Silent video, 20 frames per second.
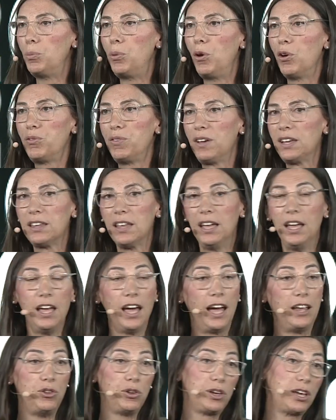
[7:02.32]
perfect.
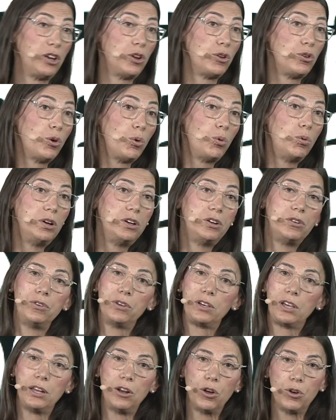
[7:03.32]
And you can order one, or you
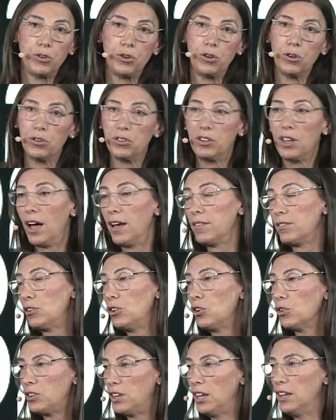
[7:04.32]
can order 1,000
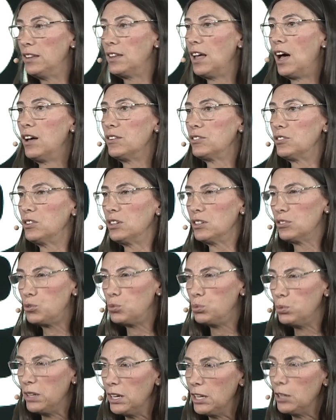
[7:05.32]
or 10,000. It's
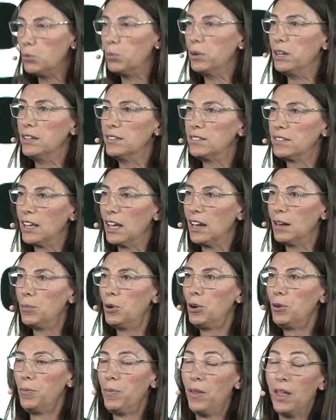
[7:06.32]
really, really
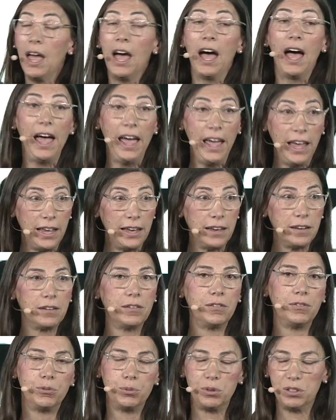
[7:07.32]
scalable, and
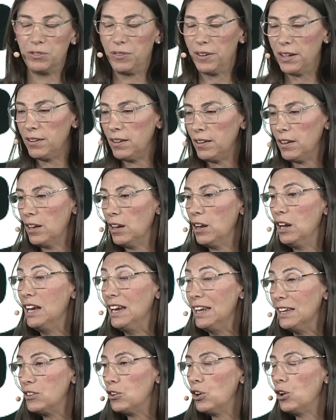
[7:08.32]
with very
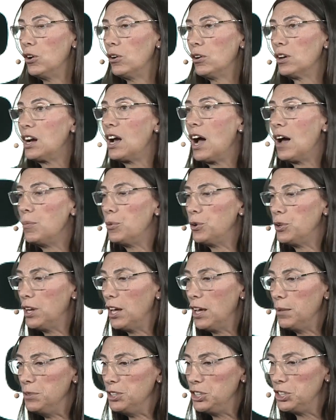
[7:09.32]
little carbon
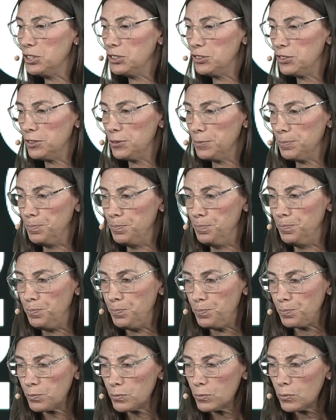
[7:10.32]
emissions.
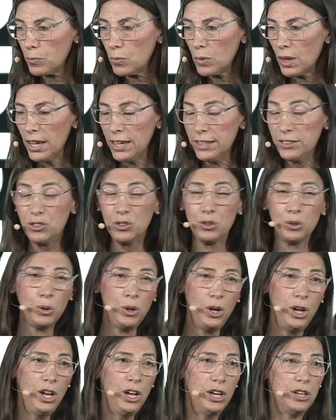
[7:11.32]
And so
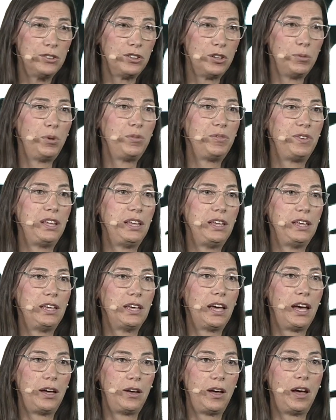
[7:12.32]
some of the
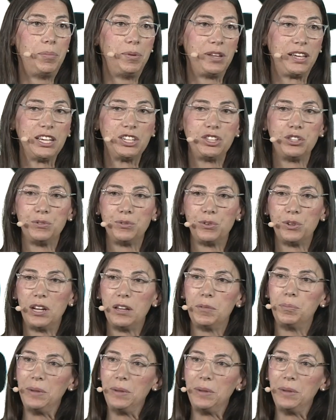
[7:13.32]
application for that,